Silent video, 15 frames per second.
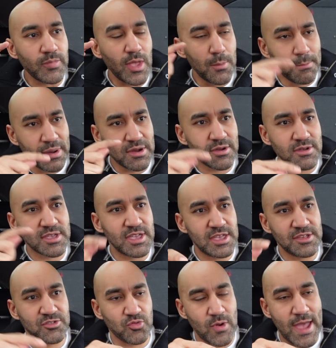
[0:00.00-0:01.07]
Burger
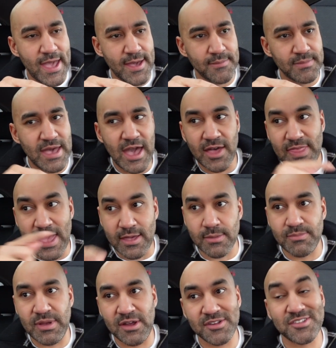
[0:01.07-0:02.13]
King's wrap, how that
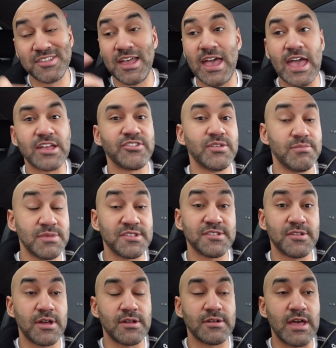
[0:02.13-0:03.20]
compares, because I actually
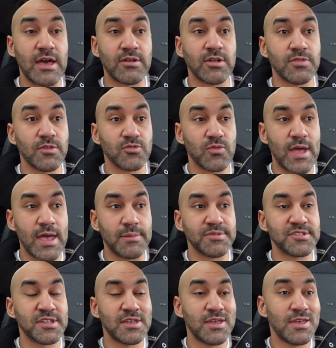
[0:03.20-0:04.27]
missed on out on those
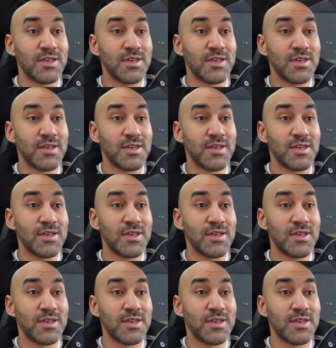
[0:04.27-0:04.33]
wraps.